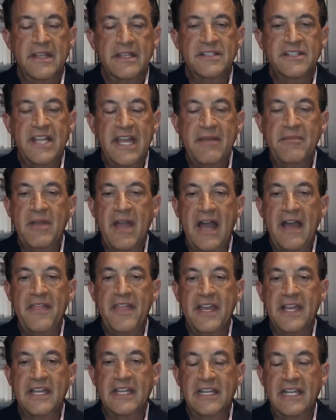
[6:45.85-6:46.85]
The same
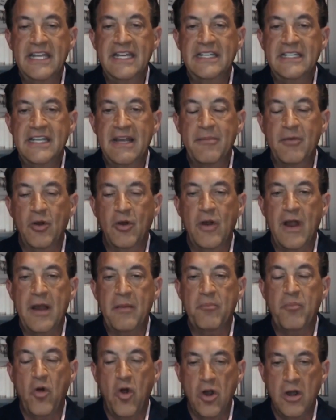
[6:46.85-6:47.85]
guy that could lead a
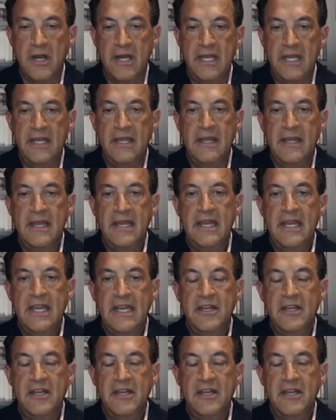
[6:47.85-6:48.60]
Democrat party